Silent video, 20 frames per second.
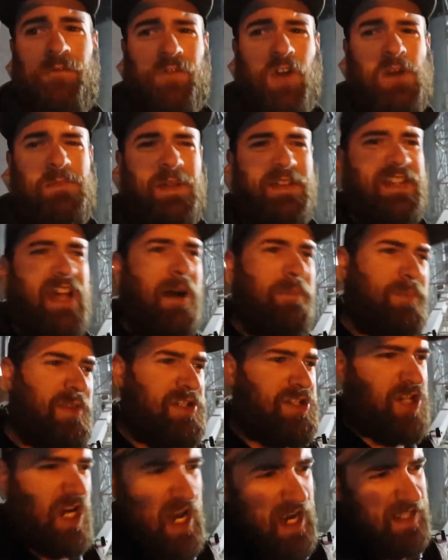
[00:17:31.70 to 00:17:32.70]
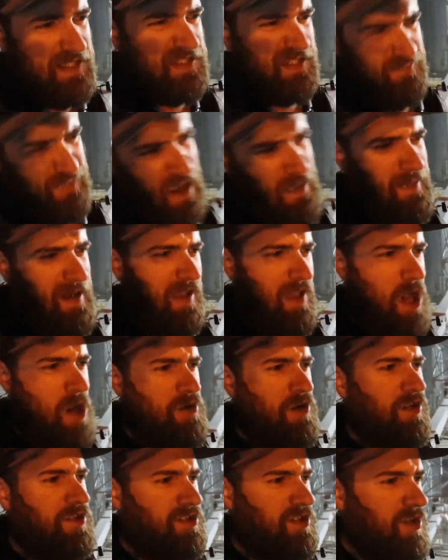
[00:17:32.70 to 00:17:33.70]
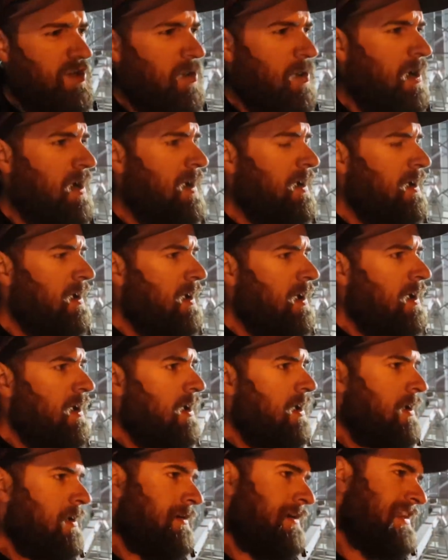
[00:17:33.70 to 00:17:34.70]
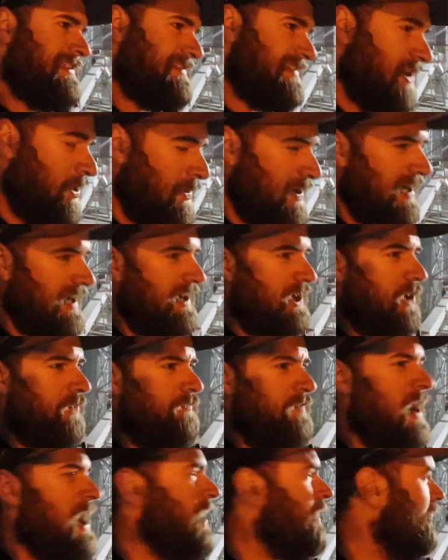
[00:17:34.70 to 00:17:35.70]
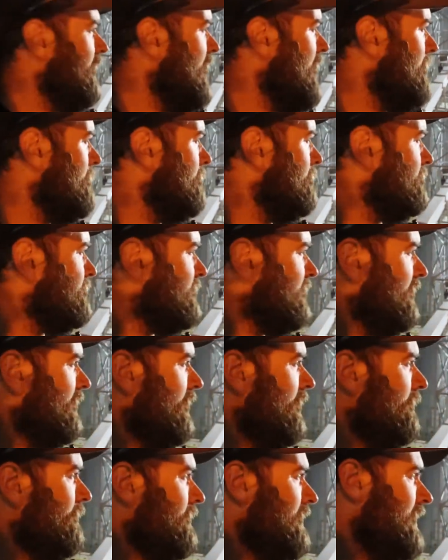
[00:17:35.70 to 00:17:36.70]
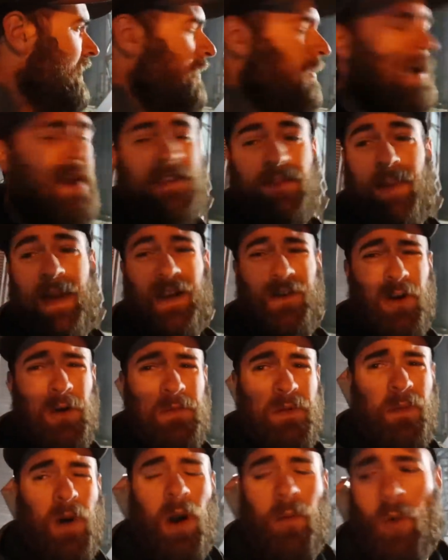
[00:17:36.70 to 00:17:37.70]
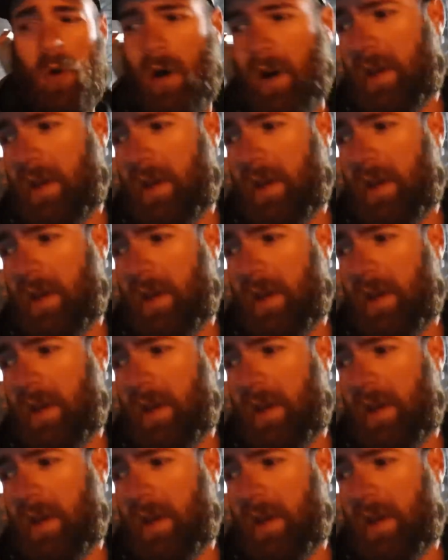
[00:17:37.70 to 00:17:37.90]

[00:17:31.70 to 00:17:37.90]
room to dump the trucks and maybe a load or two until we get her fired up. So we're going to make room tomorrow morning.